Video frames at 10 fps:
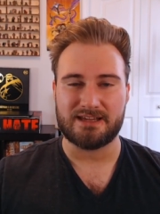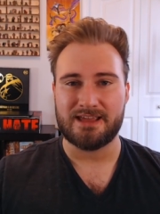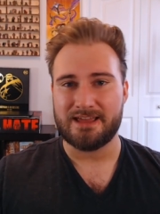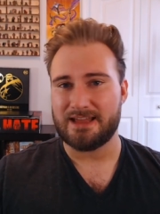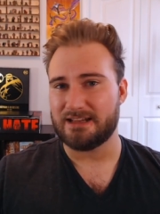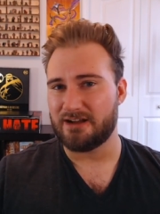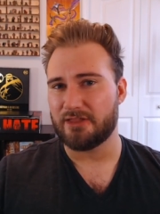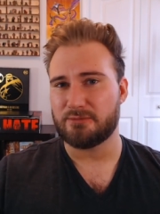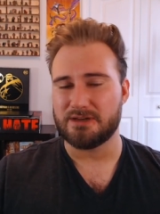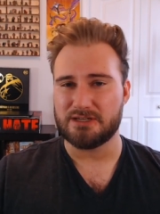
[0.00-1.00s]
In
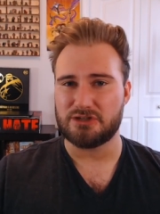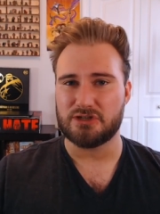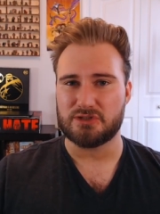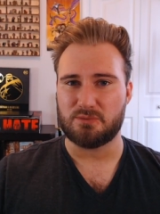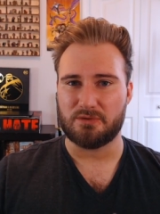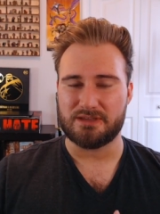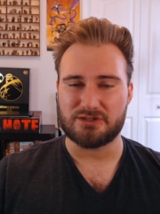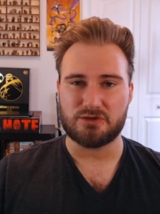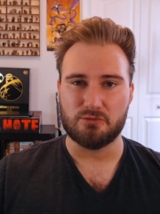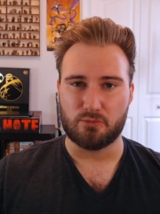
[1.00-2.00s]
other editions where these
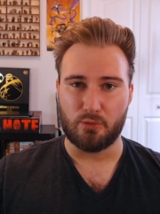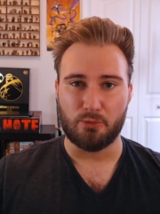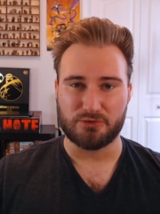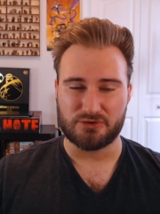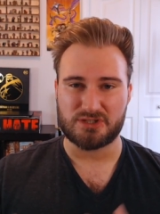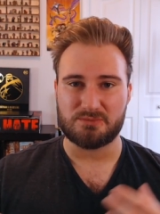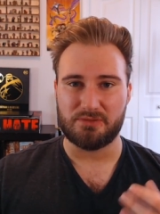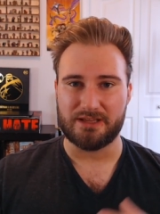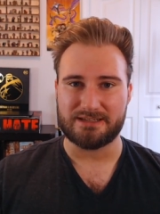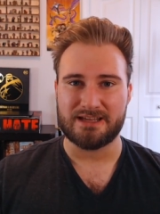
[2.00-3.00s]
two roles are
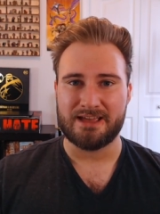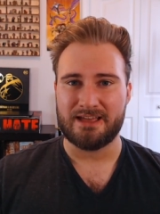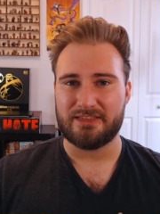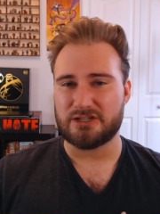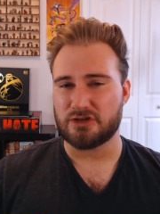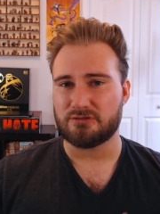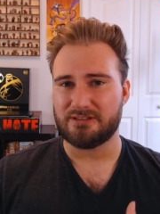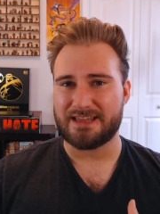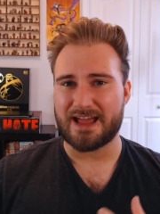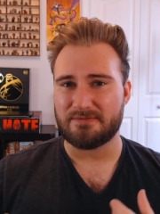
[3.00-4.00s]
split, they generally
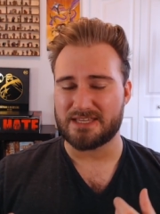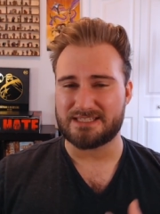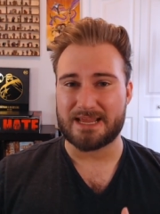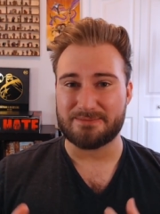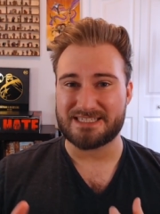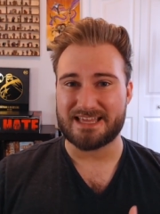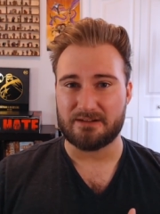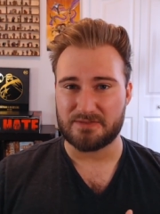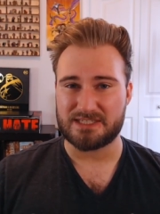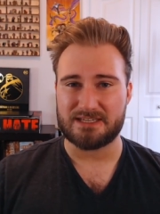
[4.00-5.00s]
have the same set of
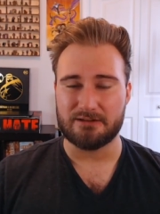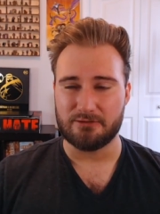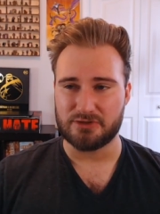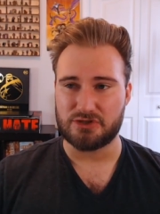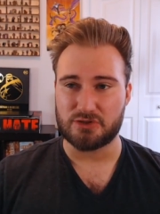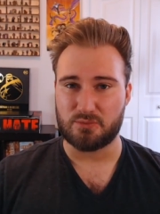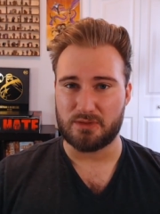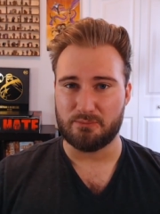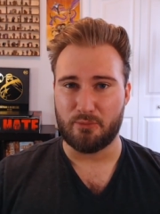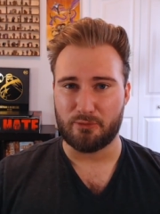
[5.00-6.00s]
skills, just with
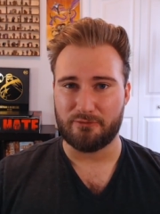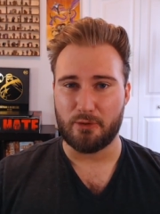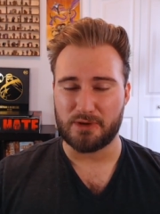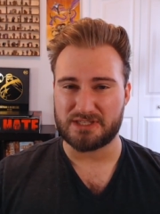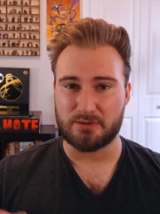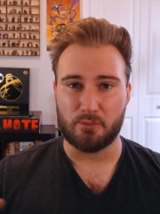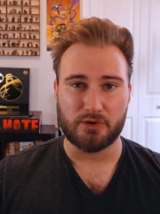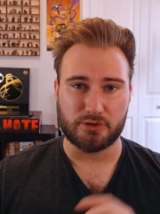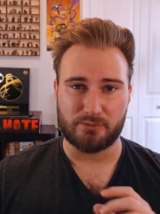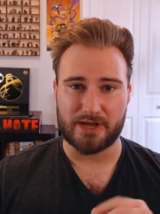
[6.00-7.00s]
more focus in one
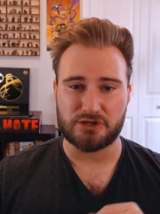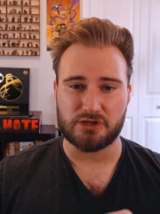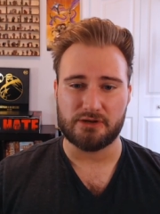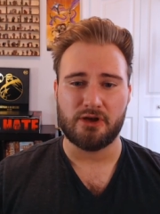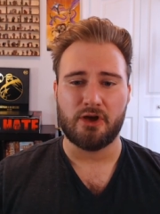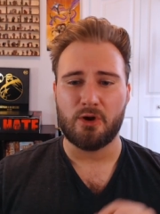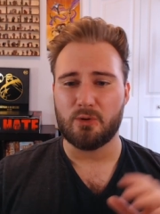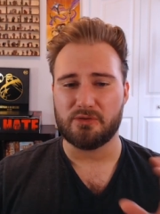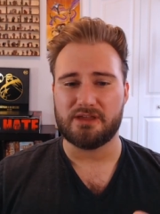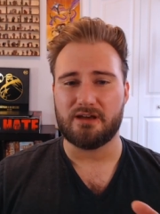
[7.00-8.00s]
direction or
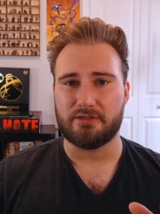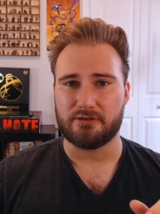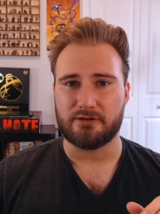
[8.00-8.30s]
the other.